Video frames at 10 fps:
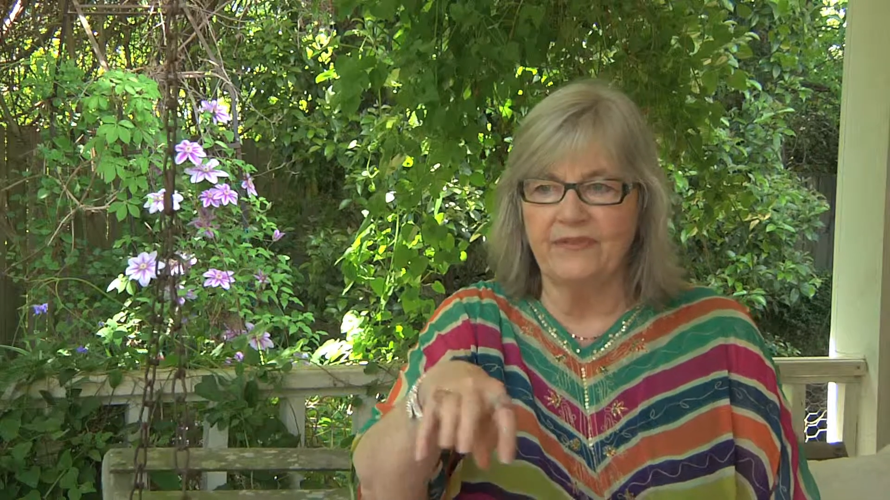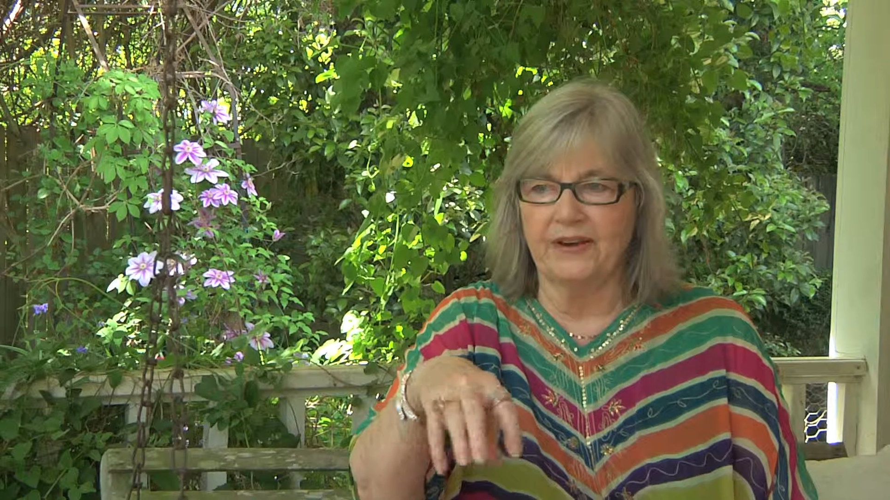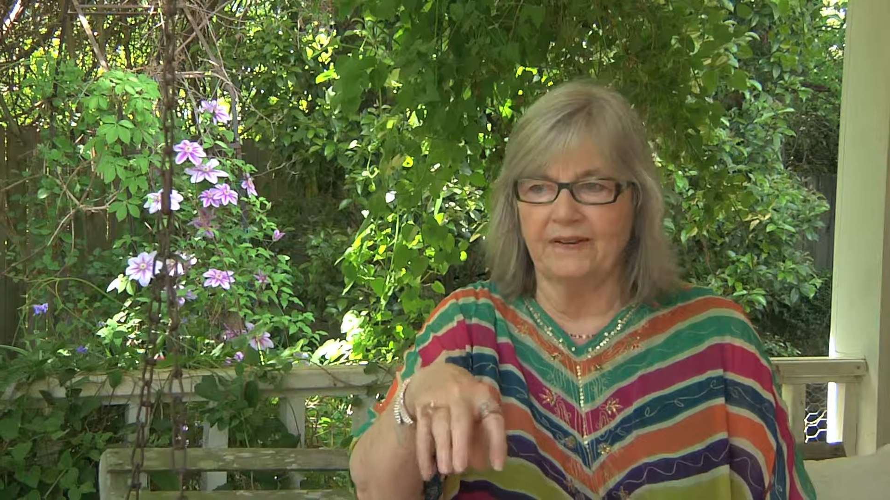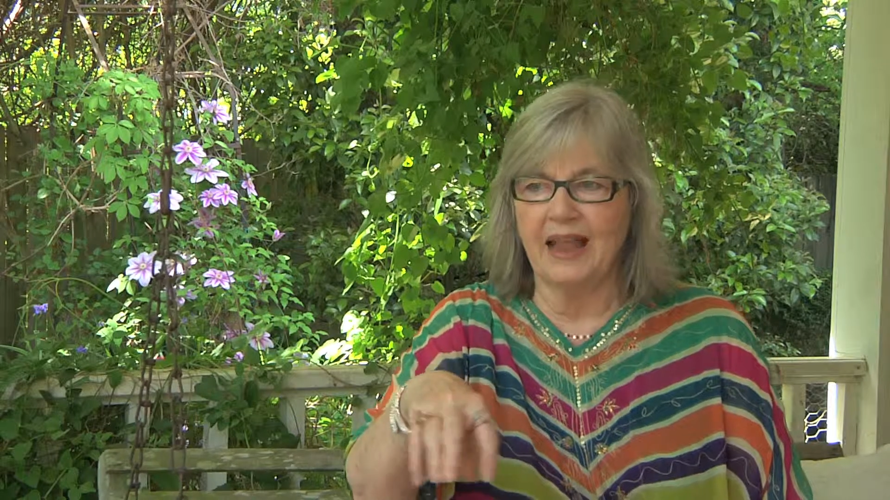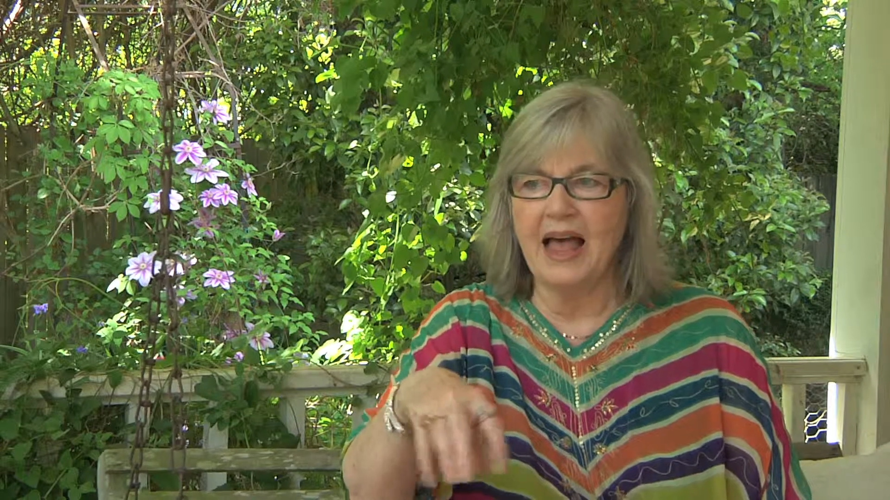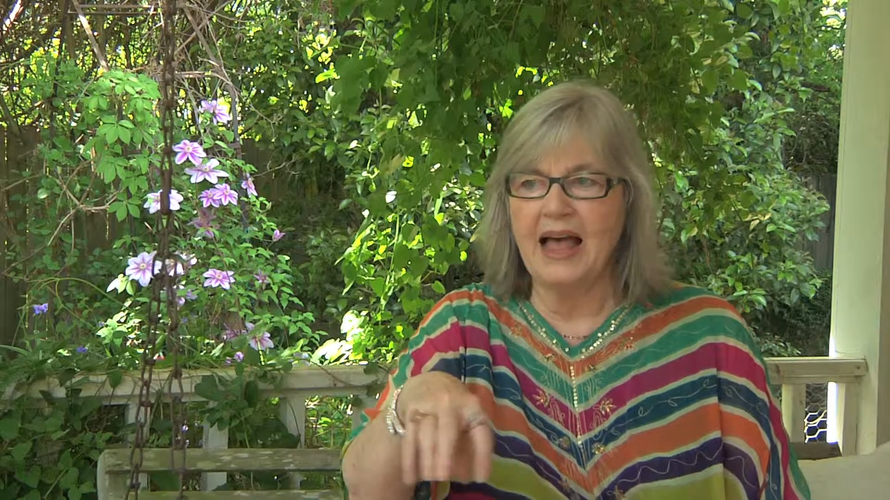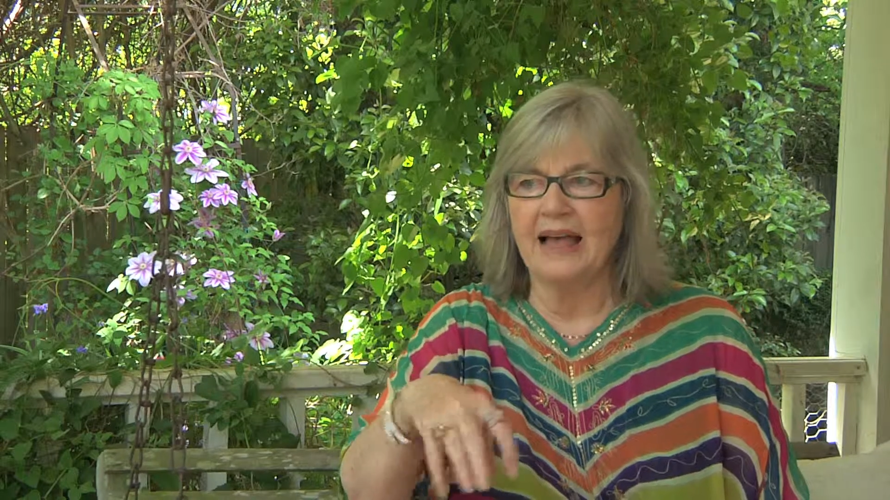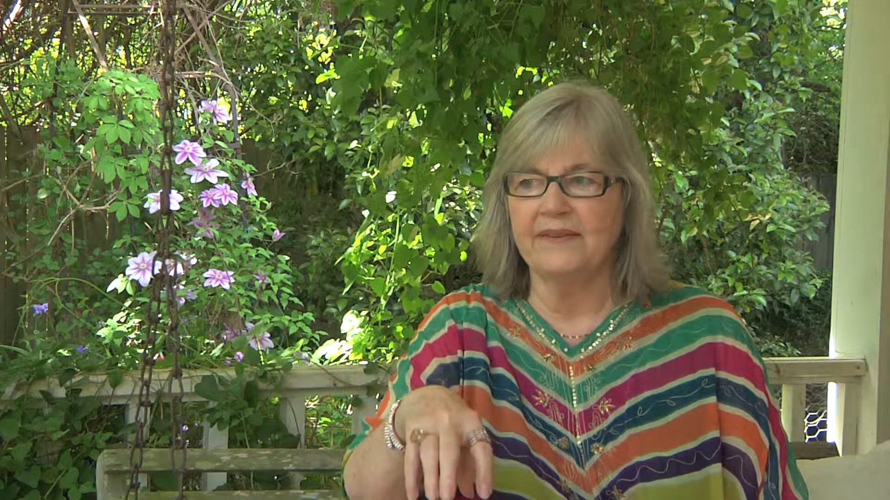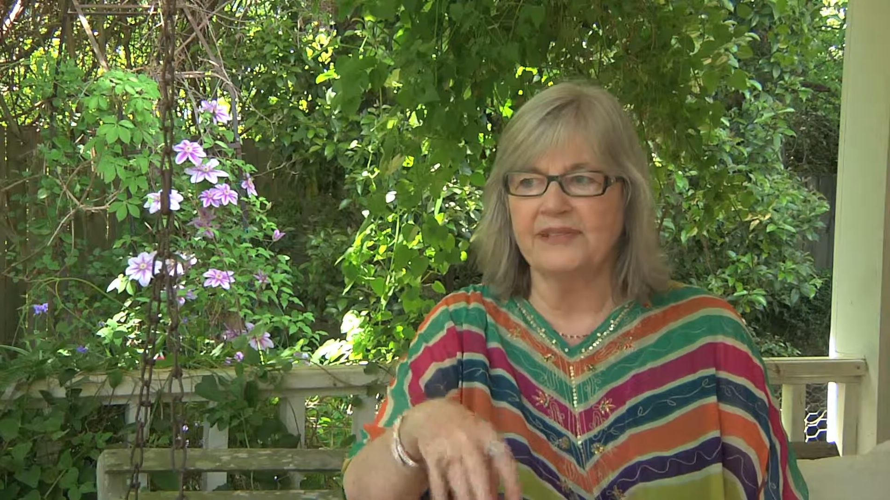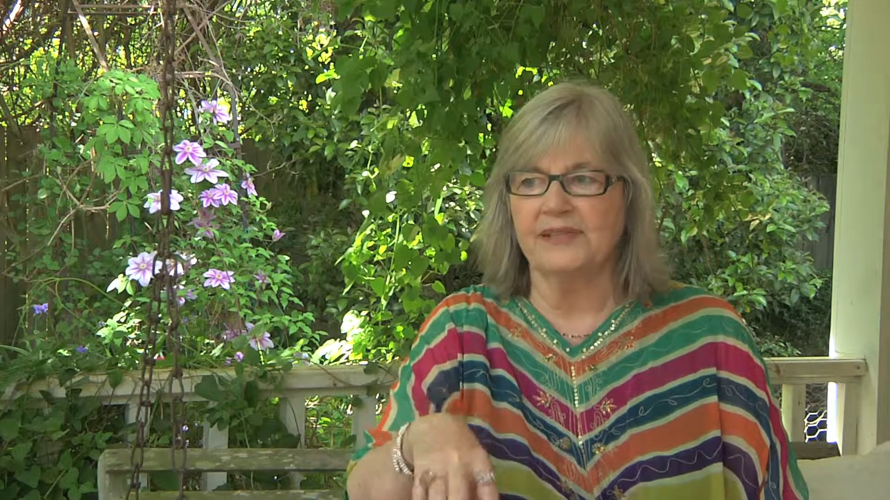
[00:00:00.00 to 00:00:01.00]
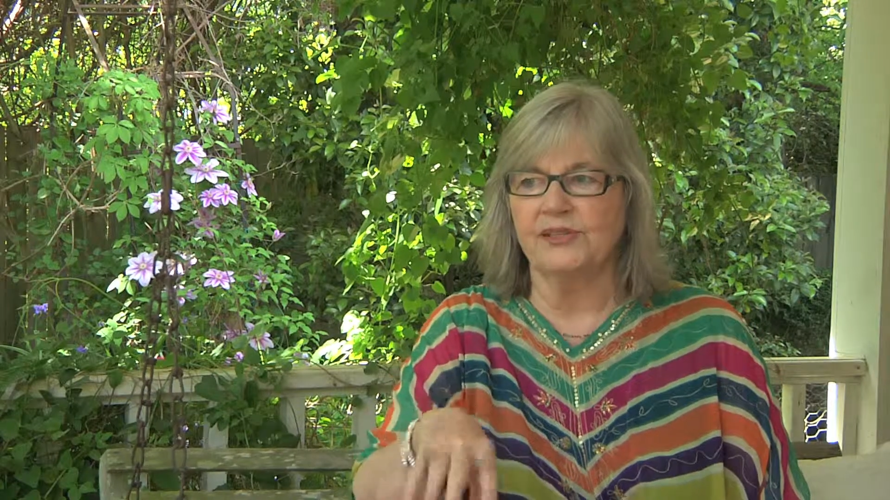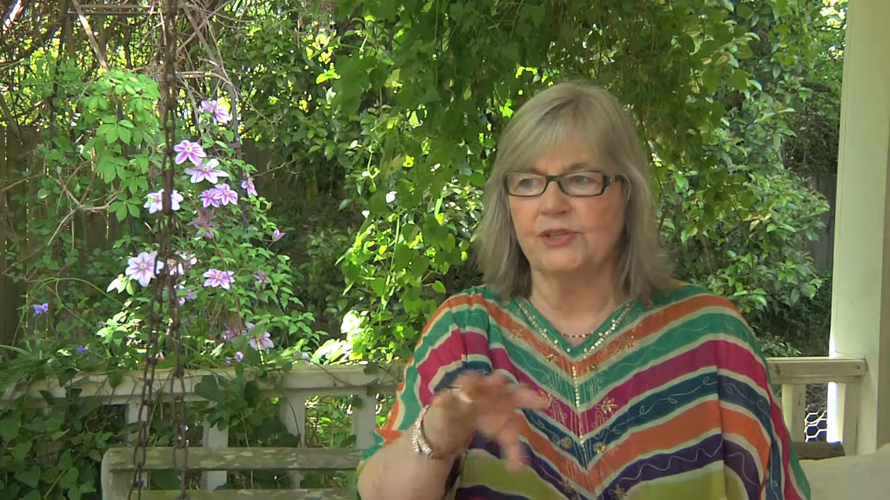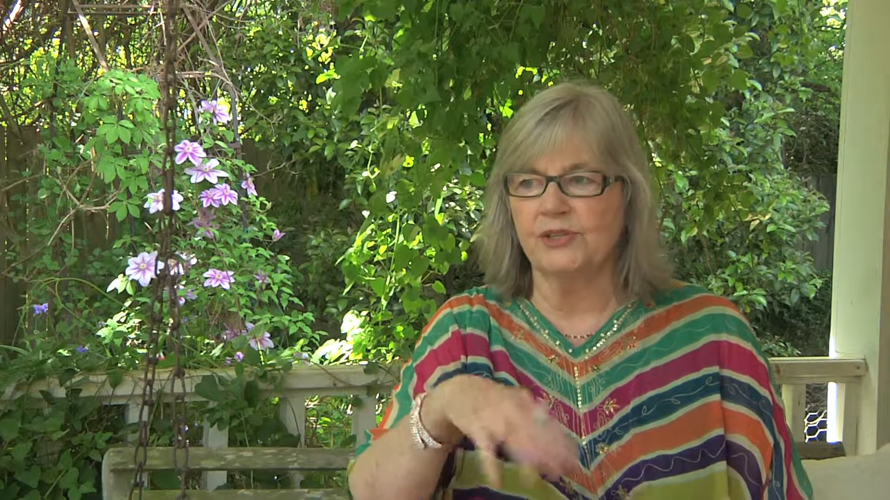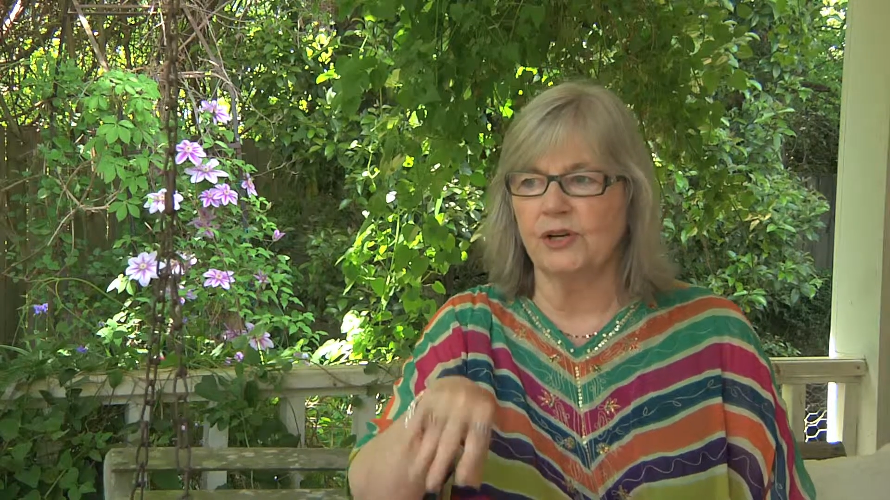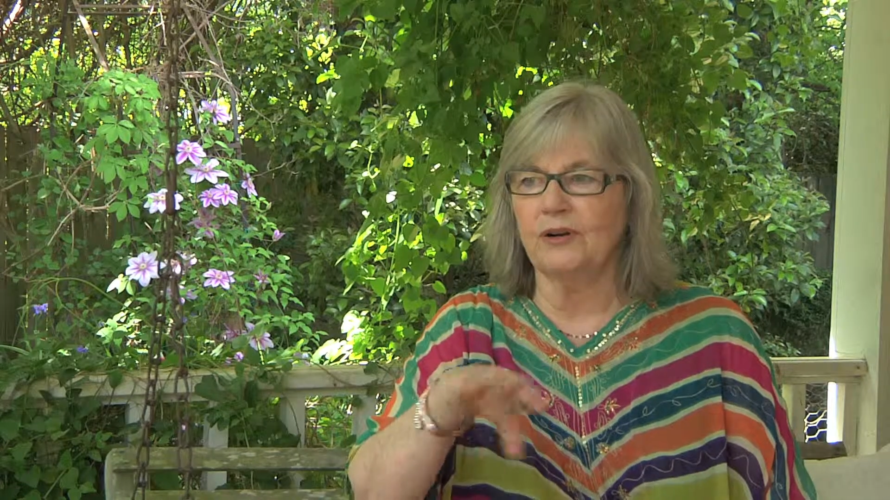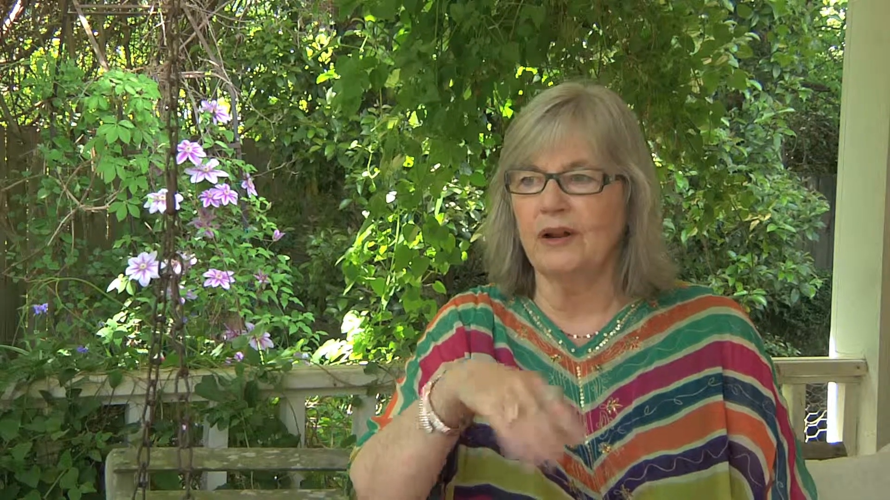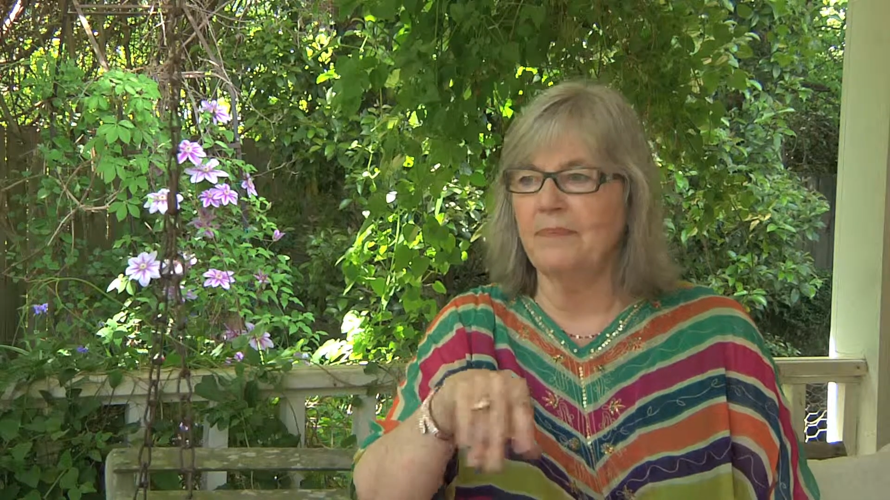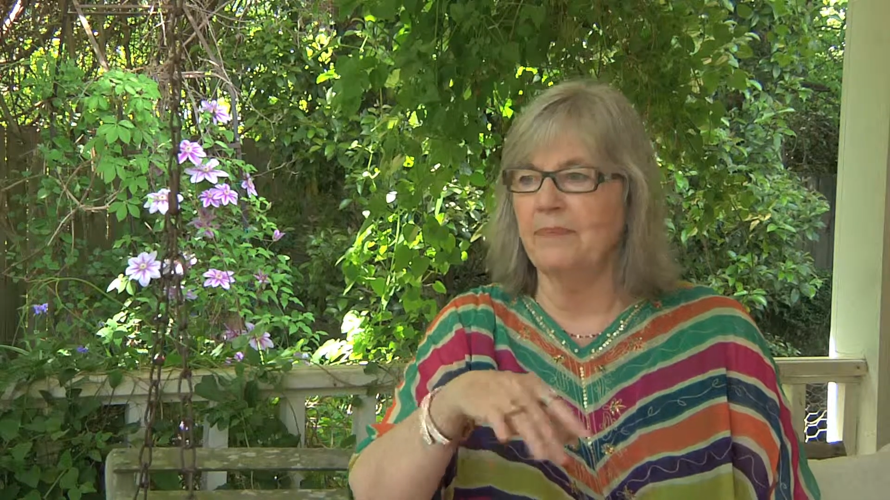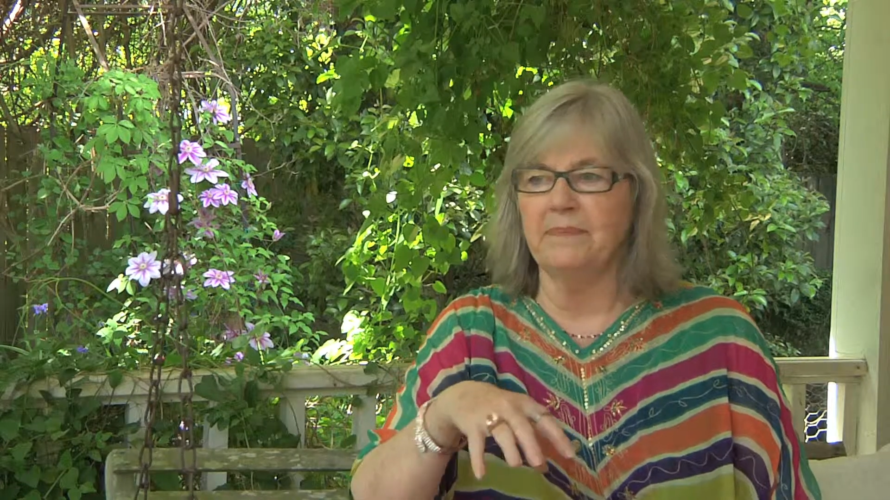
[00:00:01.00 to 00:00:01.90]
their lives and stir up